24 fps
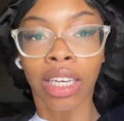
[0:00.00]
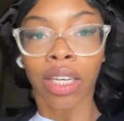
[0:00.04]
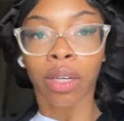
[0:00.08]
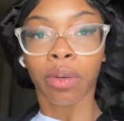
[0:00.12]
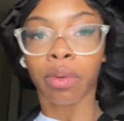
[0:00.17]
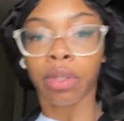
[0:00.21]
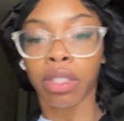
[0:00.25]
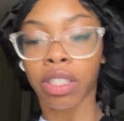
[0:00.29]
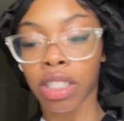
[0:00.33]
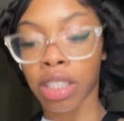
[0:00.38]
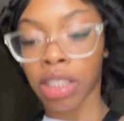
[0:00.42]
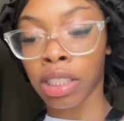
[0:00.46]

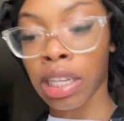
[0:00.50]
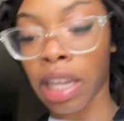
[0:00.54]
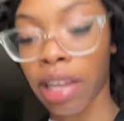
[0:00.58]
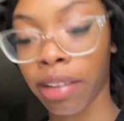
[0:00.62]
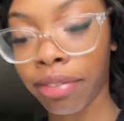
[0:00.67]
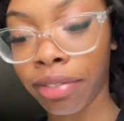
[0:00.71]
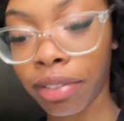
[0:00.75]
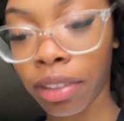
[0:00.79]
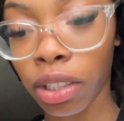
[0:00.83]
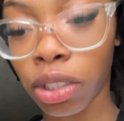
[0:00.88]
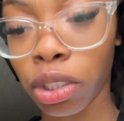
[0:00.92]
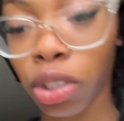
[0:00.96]
We just
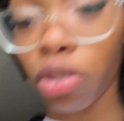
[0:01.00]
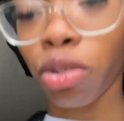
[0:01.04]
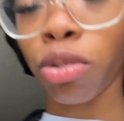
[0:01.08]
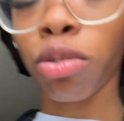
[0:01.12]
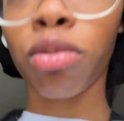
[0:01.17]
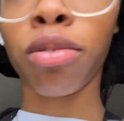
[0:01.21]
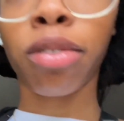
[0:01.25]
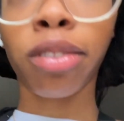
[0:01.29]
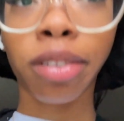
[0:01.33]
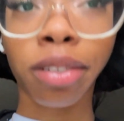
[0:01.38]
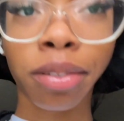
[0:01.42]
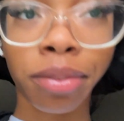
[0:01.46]
left the
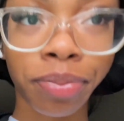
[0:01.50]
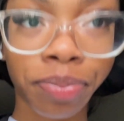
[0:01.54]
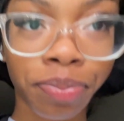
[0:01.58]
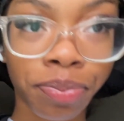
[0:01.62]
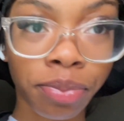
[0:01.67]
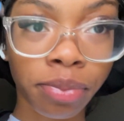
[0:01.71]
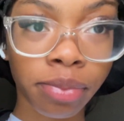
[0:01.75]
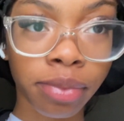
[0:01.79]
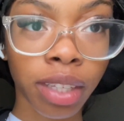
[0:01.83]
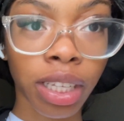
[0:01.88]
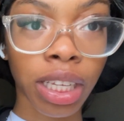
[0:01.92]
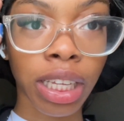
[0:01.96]
school,
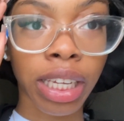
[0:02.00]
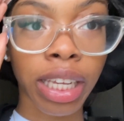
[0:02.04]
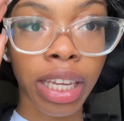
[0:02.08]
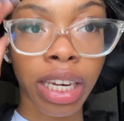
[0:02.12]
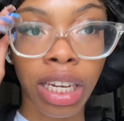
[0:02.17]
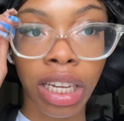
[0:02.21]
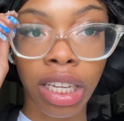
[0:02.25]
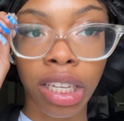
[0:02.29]
did a